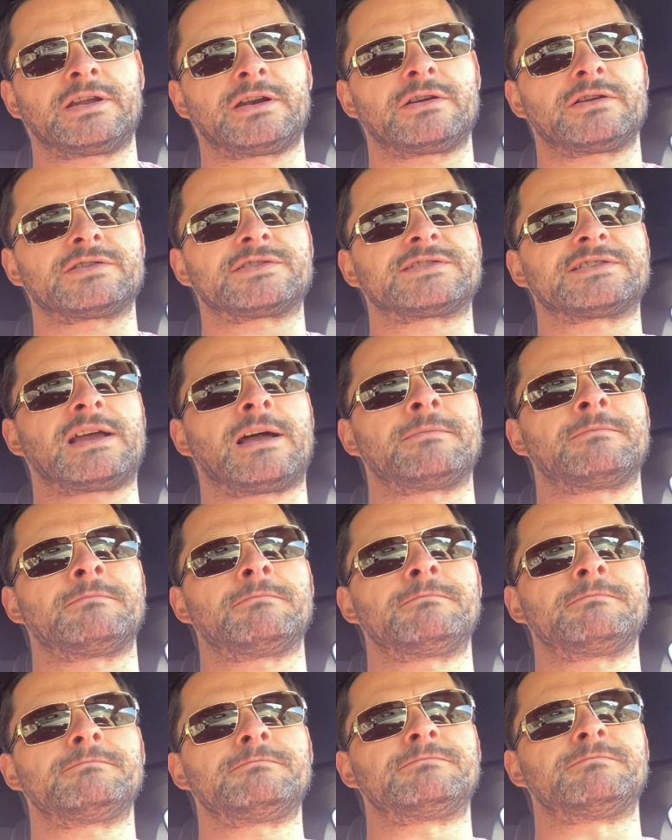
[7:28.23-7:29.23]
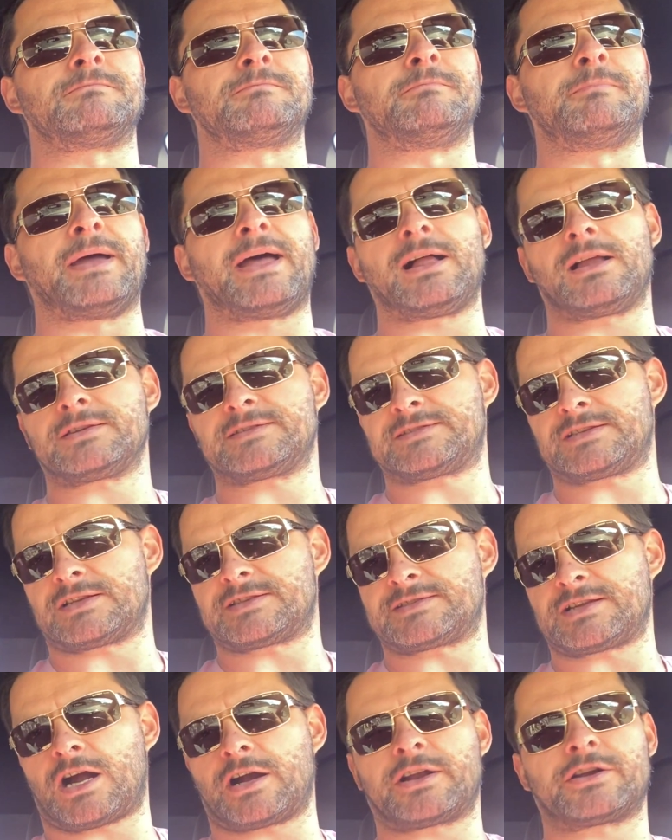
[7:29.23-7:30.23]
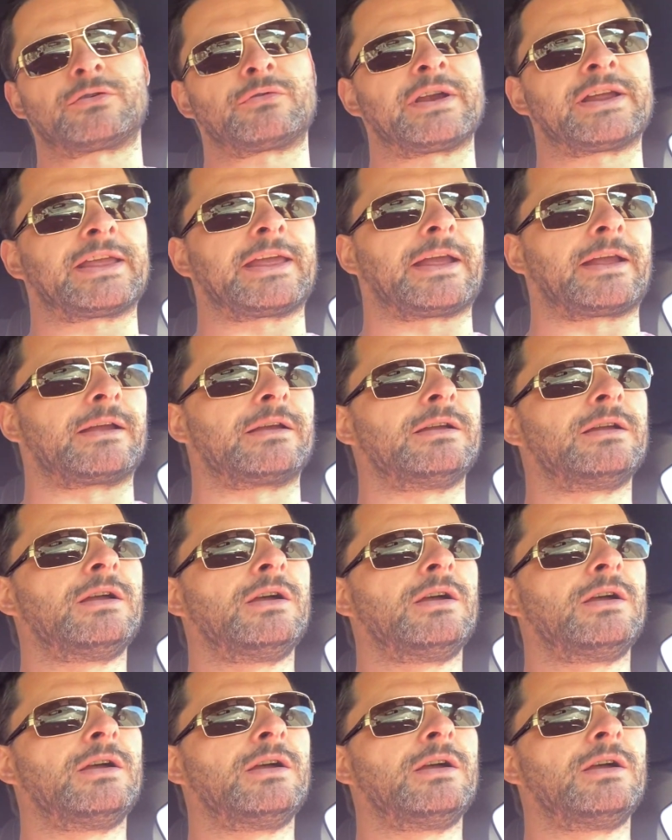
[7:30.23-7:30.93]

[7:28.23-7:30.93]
there's some bells that started ringing.